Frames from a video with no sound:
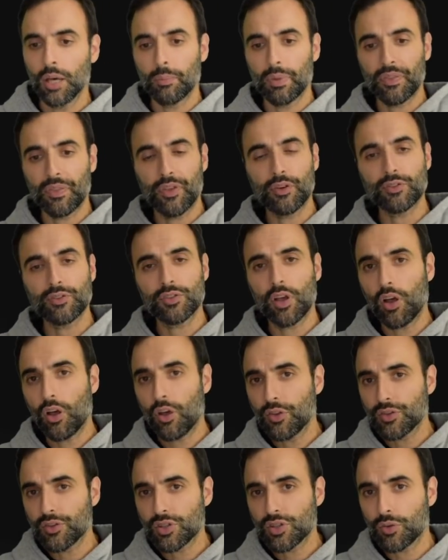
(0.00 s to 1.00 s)
but there's
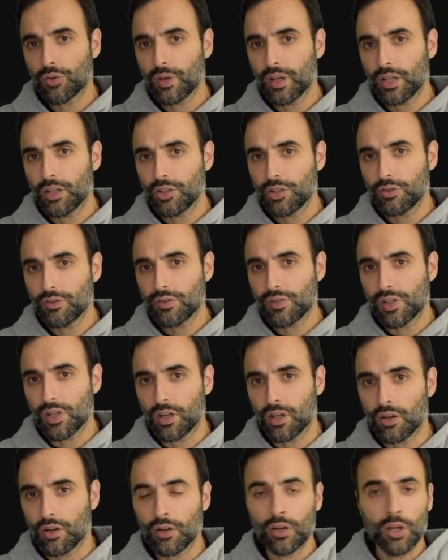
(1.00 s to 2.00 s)
also issues
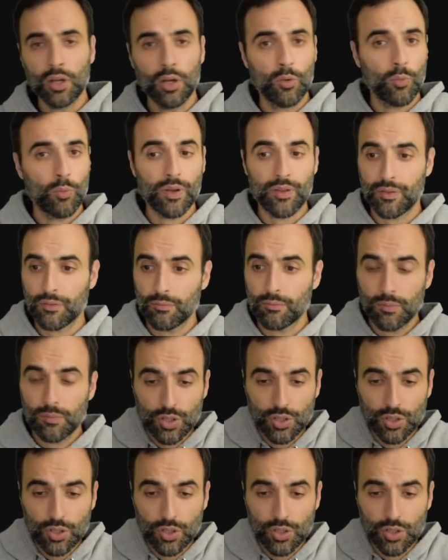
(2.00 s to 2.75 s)
here with